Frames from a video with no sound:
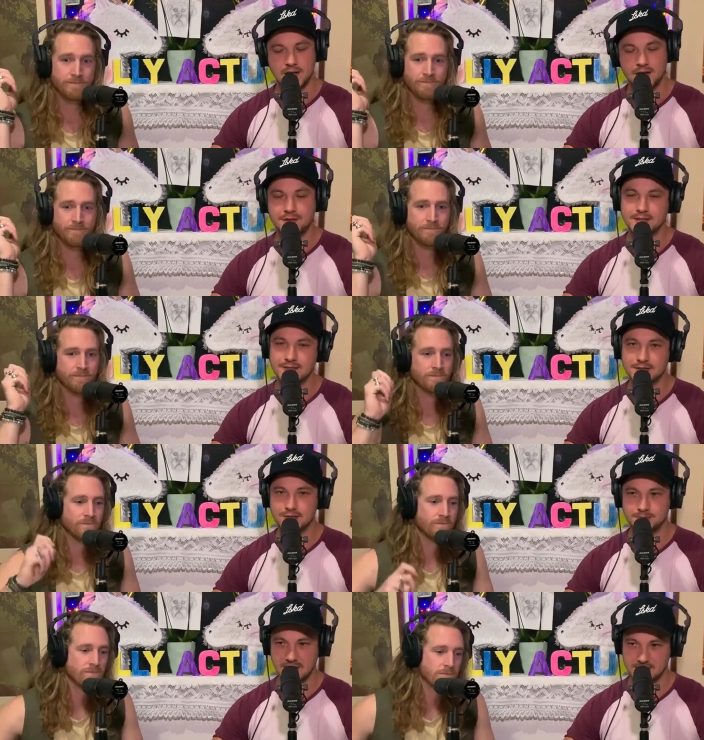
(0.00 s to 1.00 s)
Speaker 1: And this is
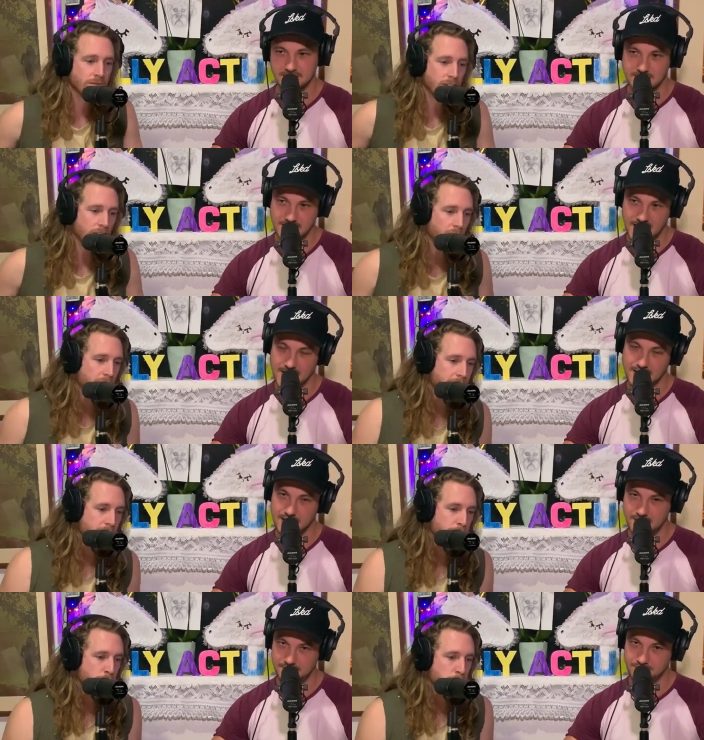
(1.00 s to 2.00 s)
just basically a
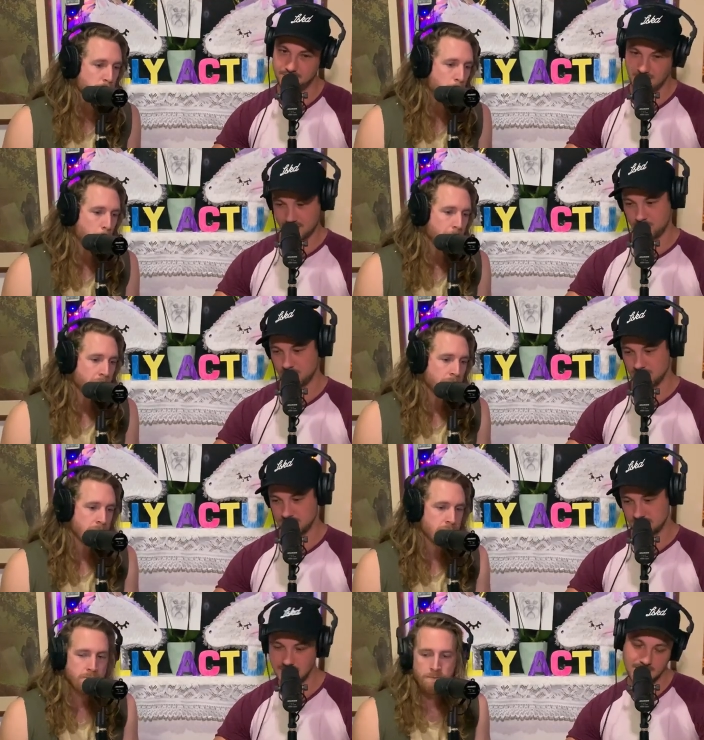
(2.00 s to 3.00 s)
prank call.
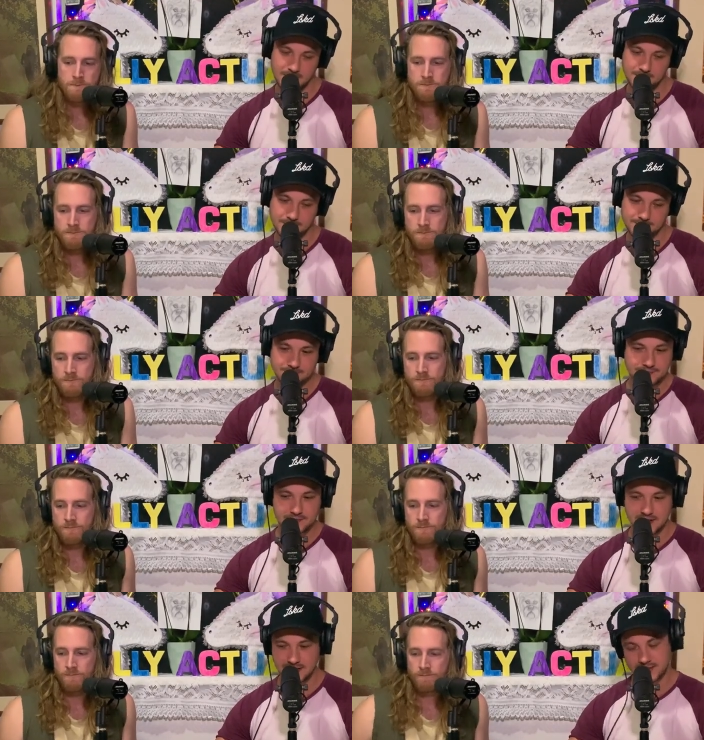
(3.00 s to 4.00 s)
And
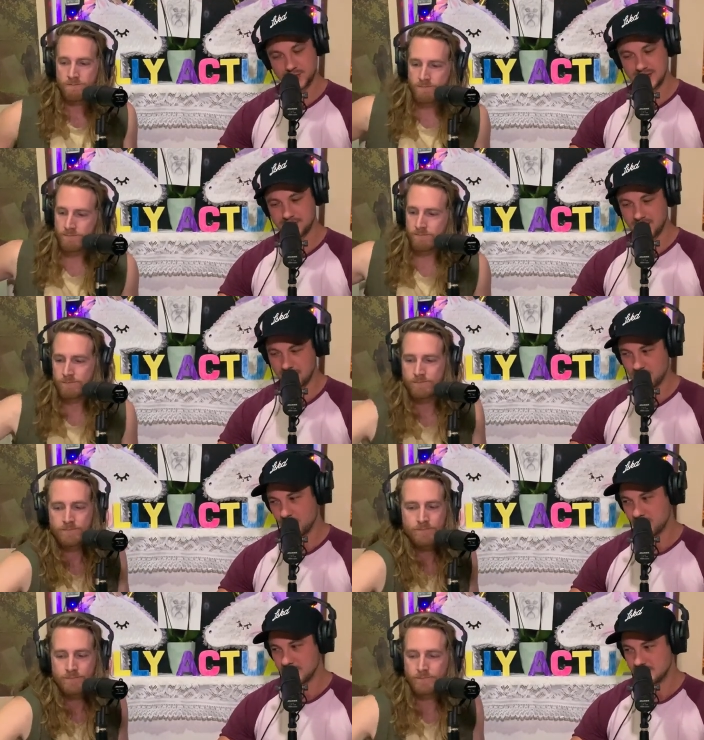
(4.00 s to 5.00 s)
this week's prank
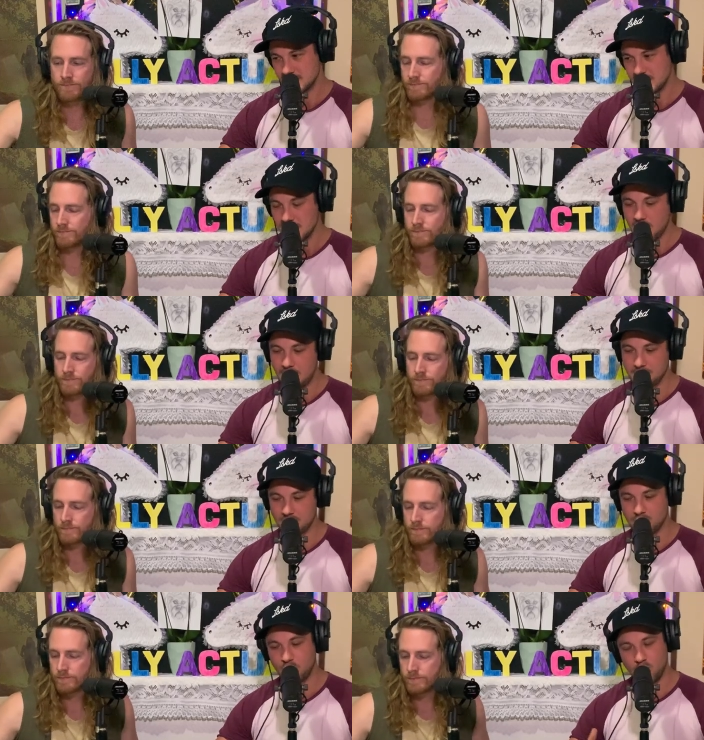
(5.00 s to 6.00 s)
call, I'm going
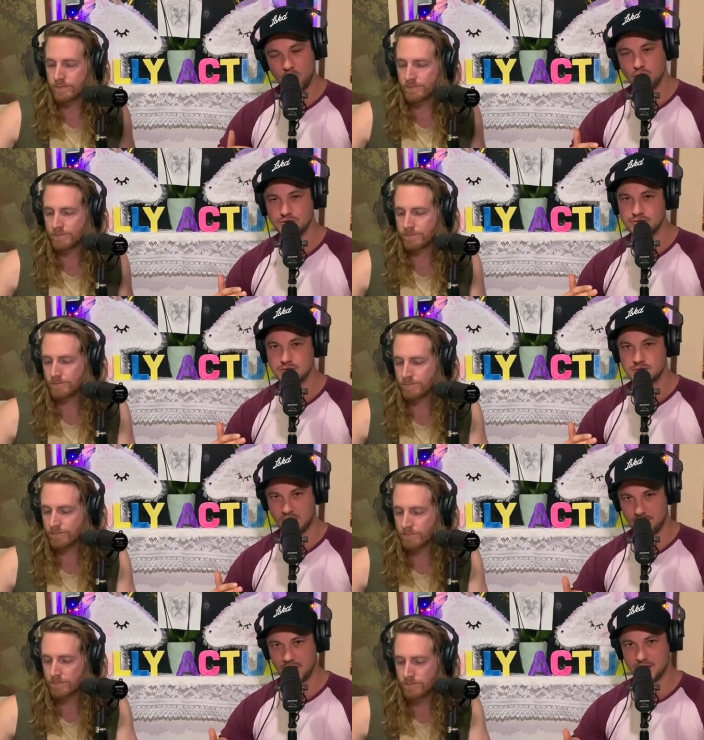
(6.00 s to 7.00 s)
to call
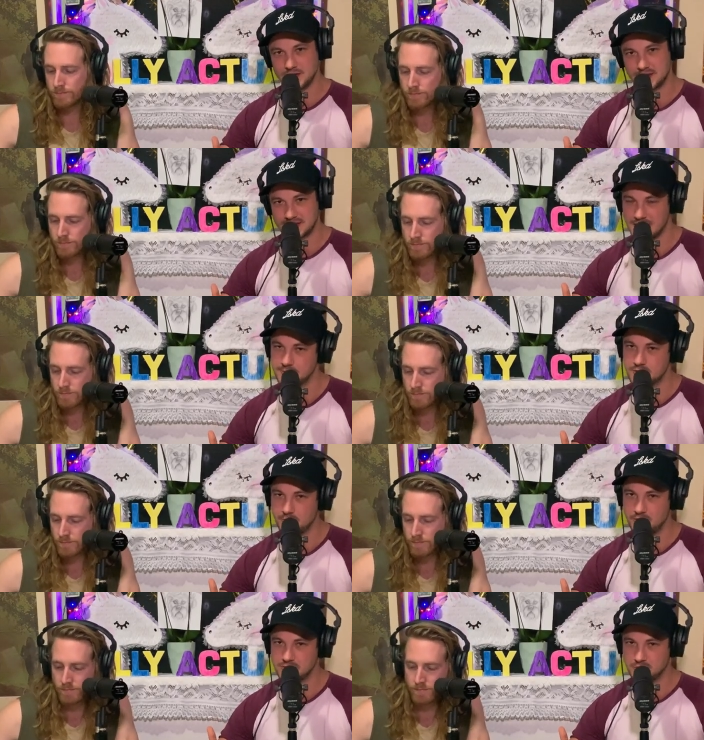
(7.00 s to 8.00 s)
Domino's, the same
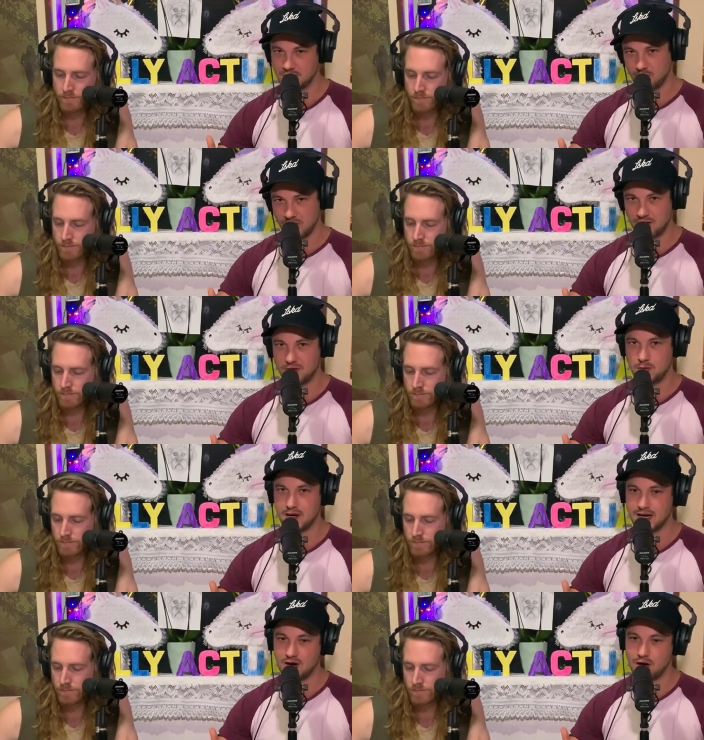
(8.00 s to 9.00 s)
Domino's we call every
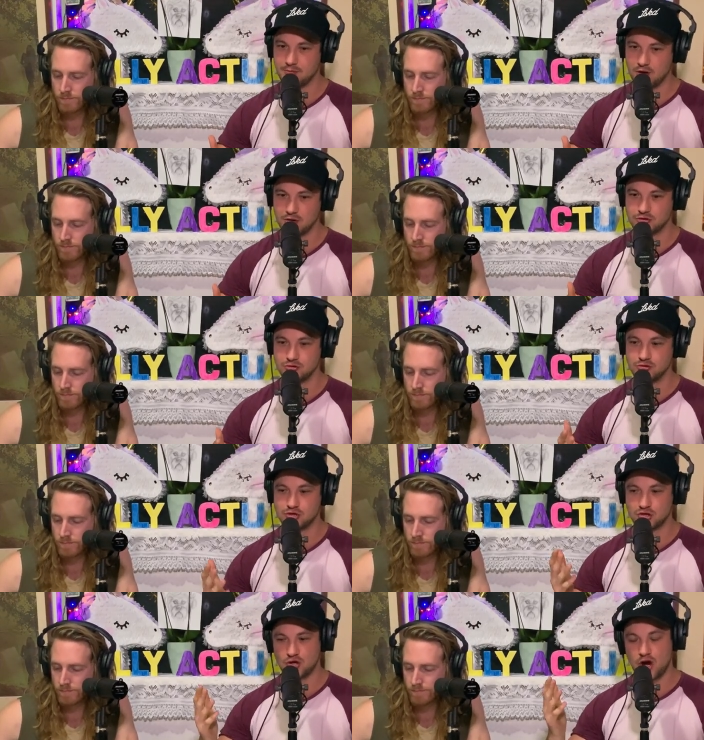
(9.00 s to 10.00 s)
week, and I'm going to
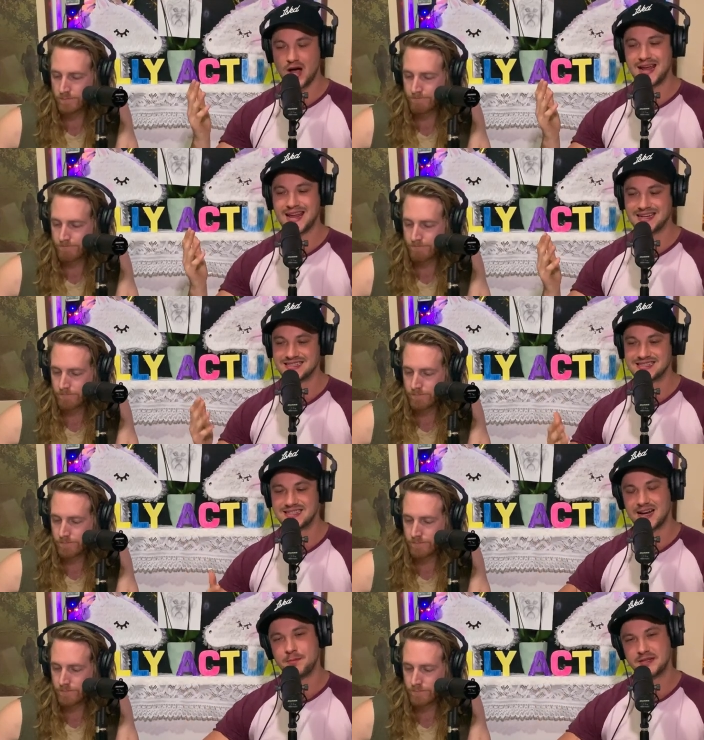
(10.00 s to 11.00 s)
try and
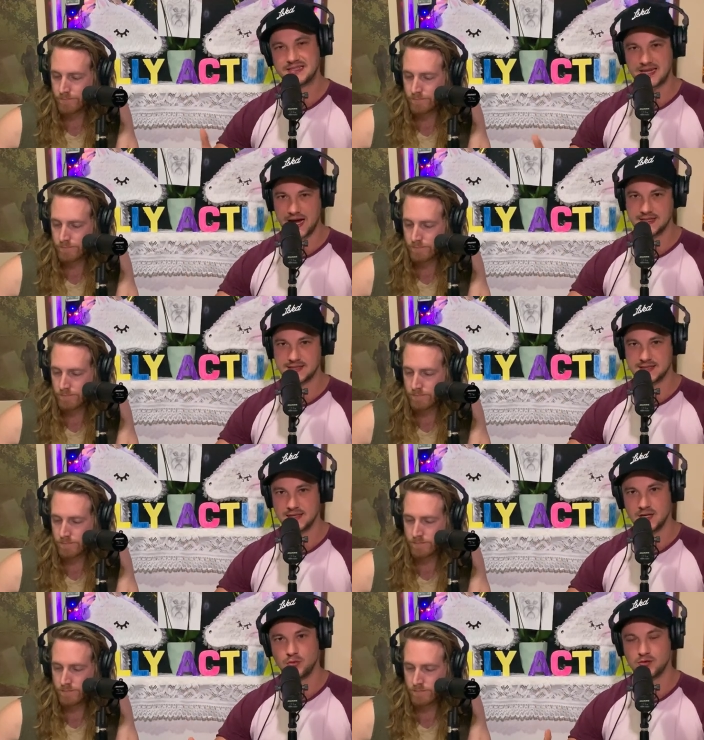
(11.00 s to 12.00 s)
set up a date
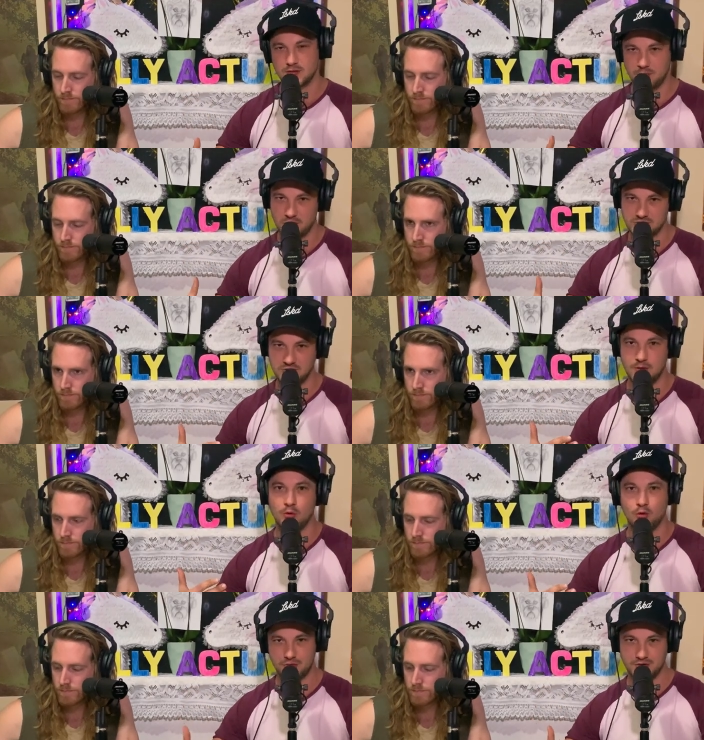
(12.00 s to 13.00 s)
with the person I'm
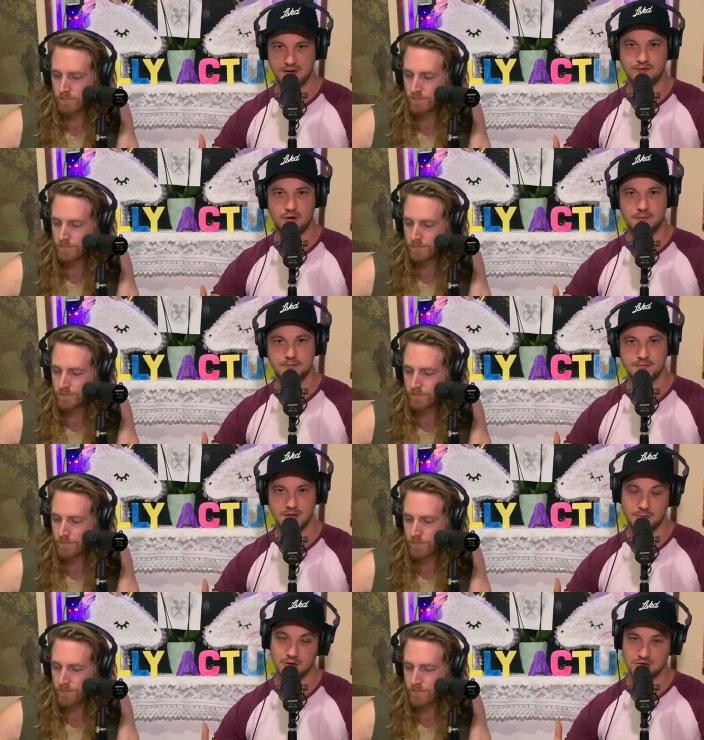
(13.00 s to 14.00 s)
ordering from.
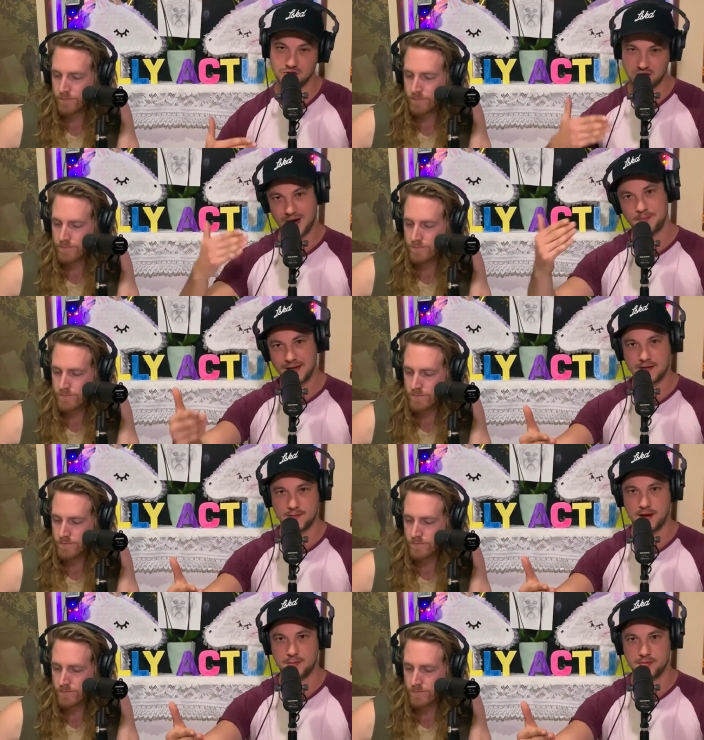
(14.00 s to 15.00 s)
So I'm going to try and pick
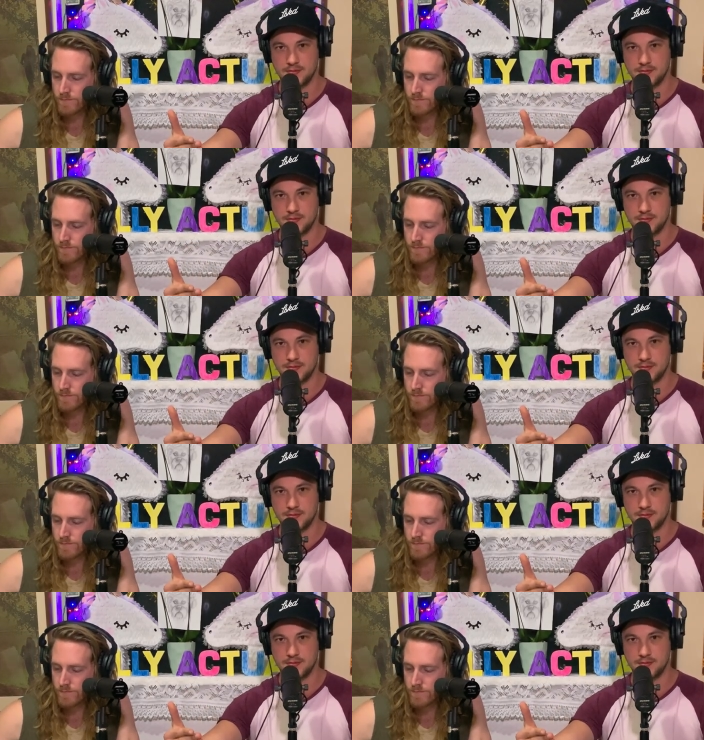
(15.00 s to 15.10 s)
them up.